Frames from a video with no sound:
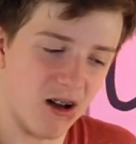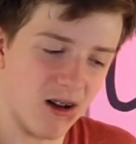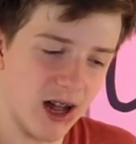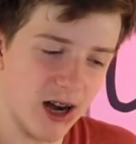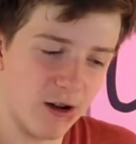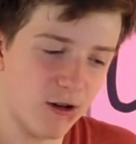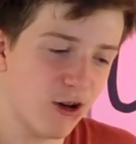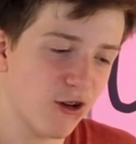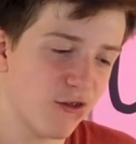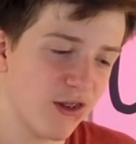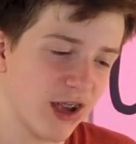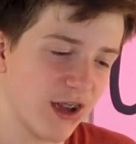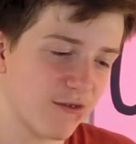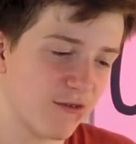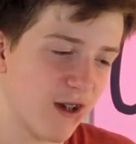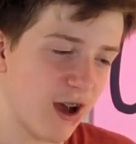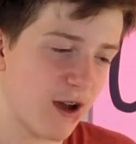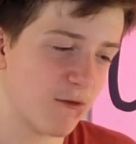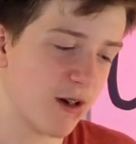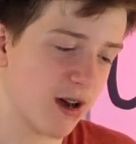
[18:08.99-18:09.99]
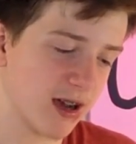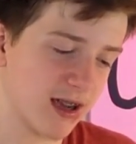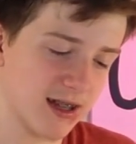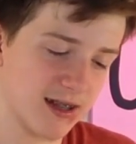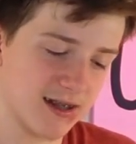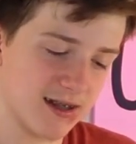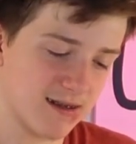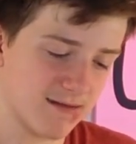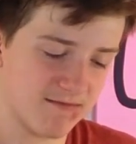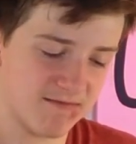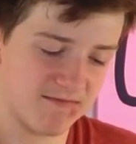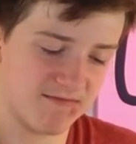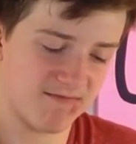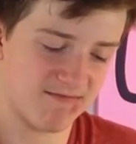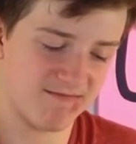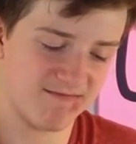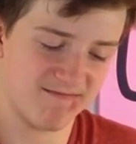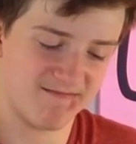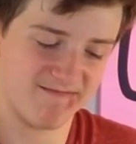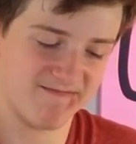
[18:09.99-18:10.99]
I don't know if I can find one, because
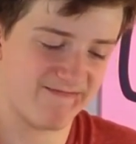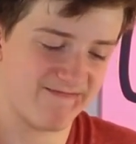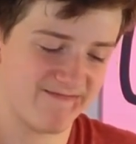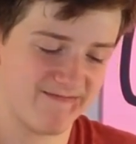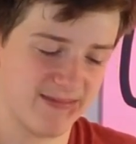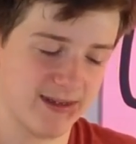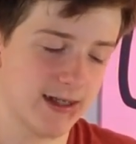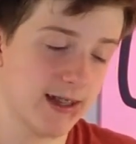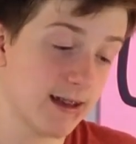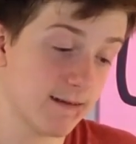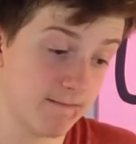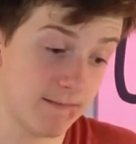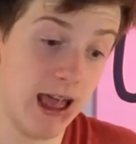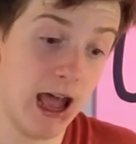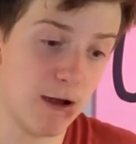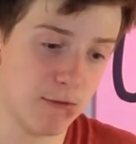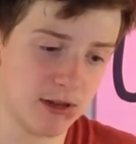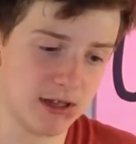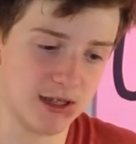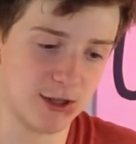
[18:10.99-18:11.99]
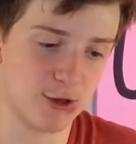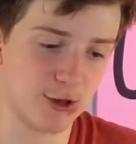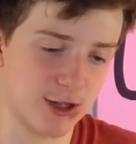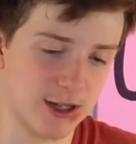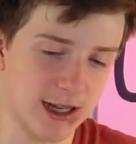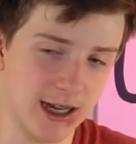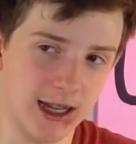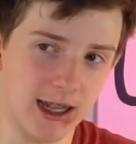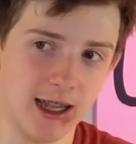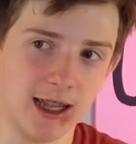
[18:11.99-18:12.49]
that was interesting.